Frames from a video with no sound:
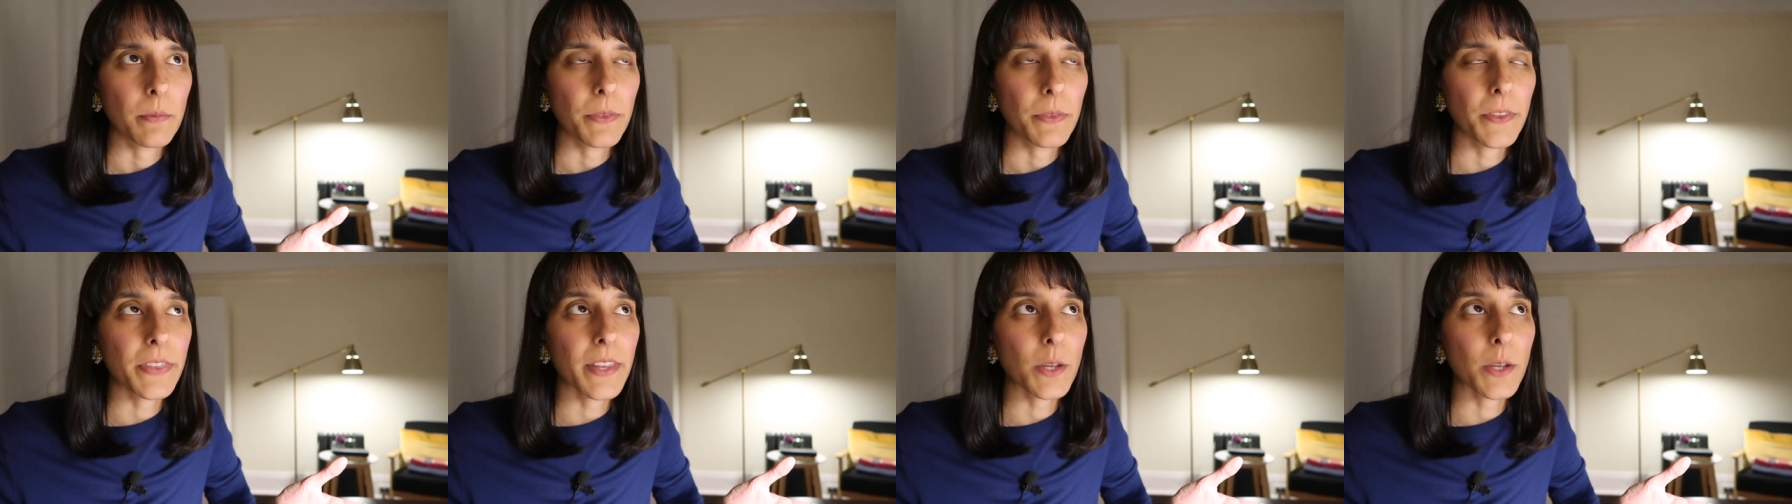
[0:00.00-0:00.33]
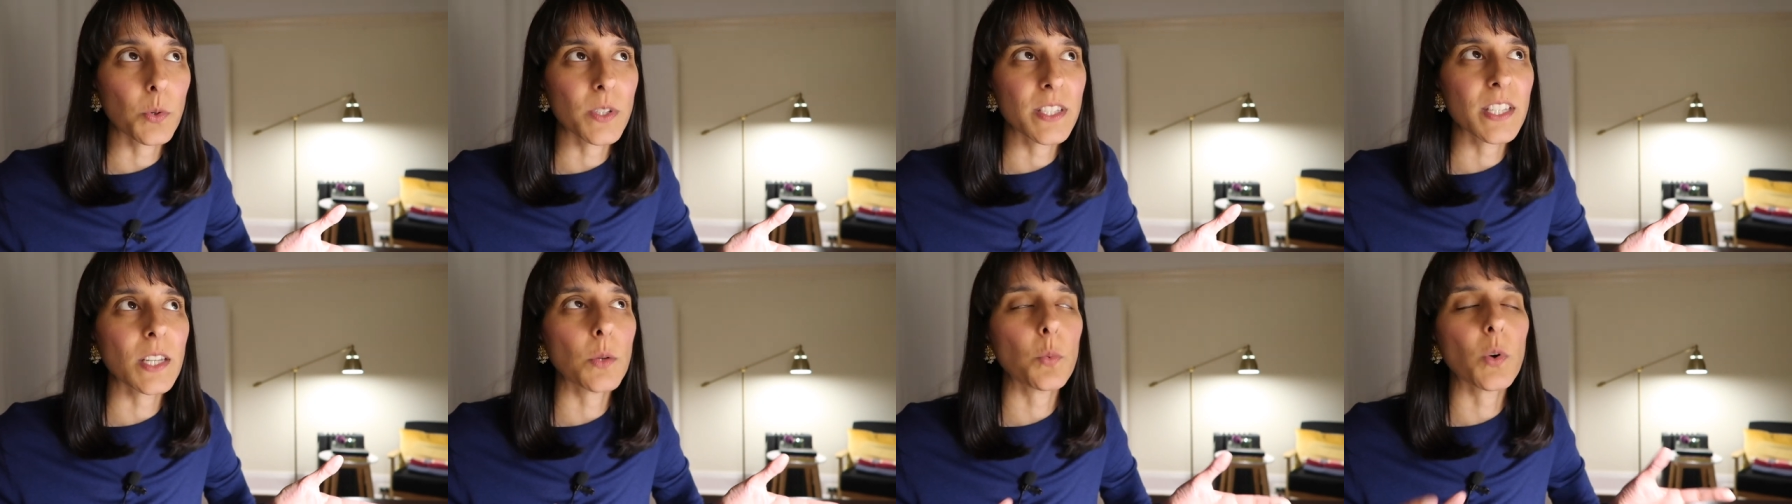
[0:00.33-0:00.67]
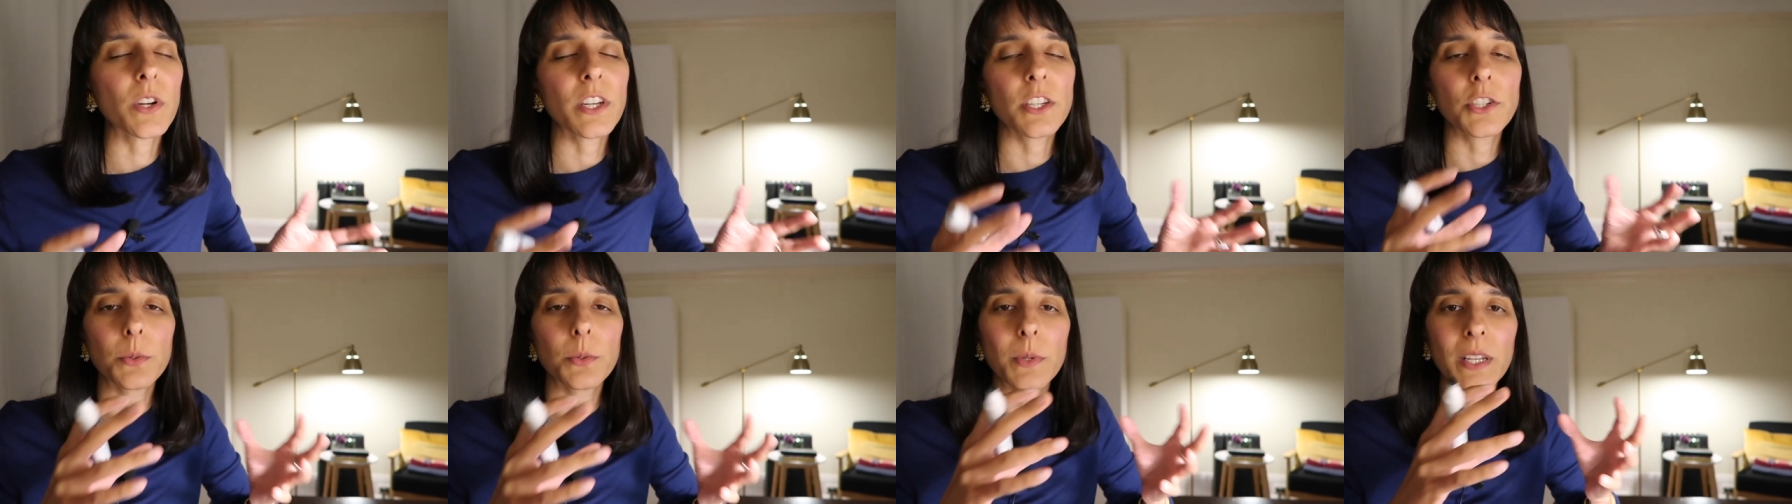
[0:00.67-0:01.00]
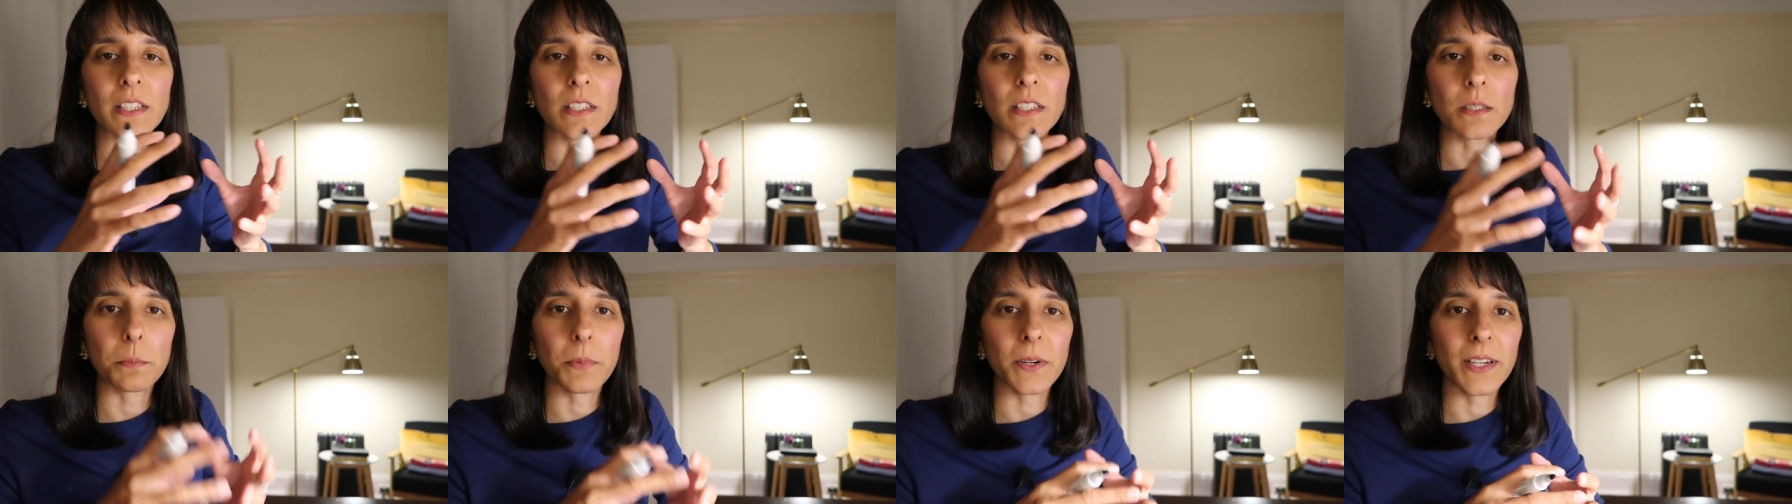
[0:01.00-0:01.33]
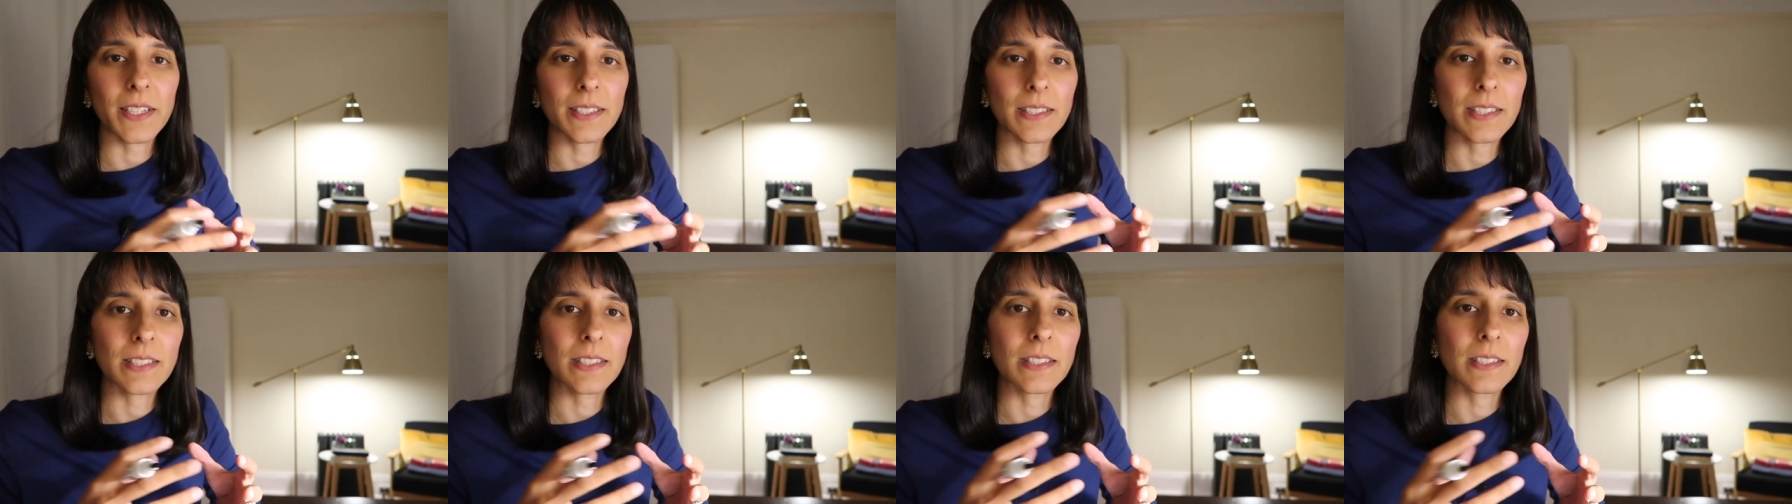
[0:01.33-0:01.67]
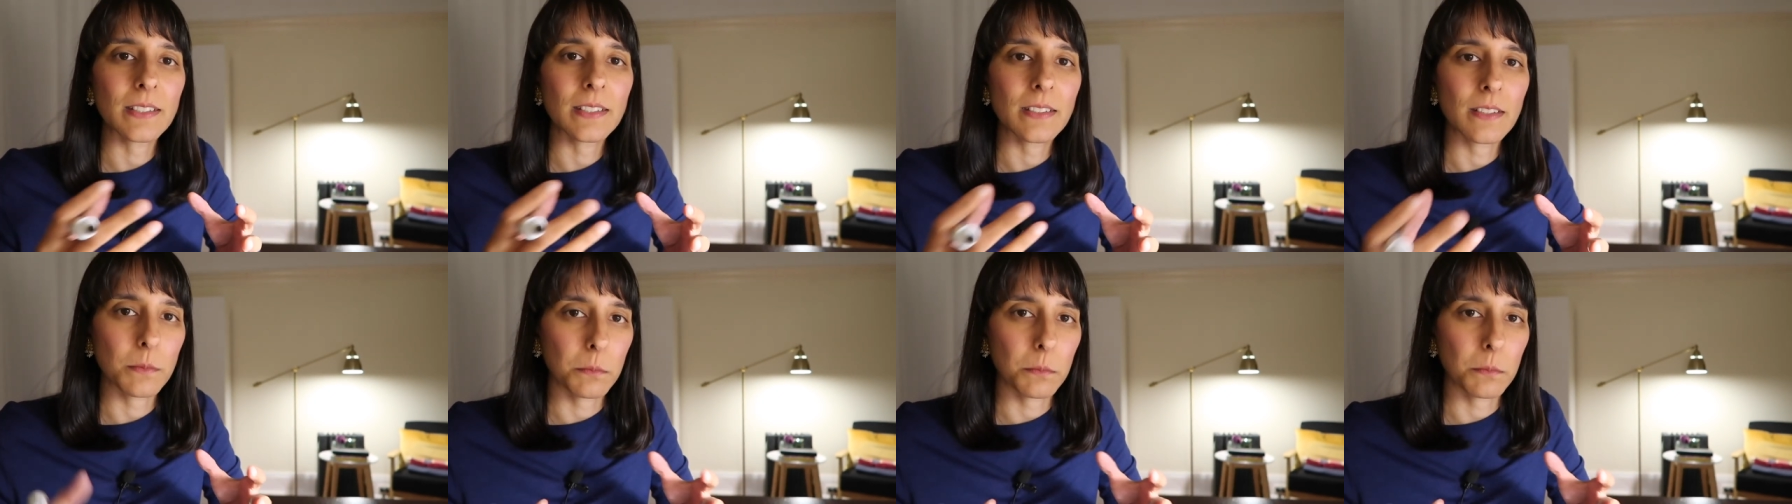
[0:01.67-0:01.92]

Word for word: the thing was he wanted to express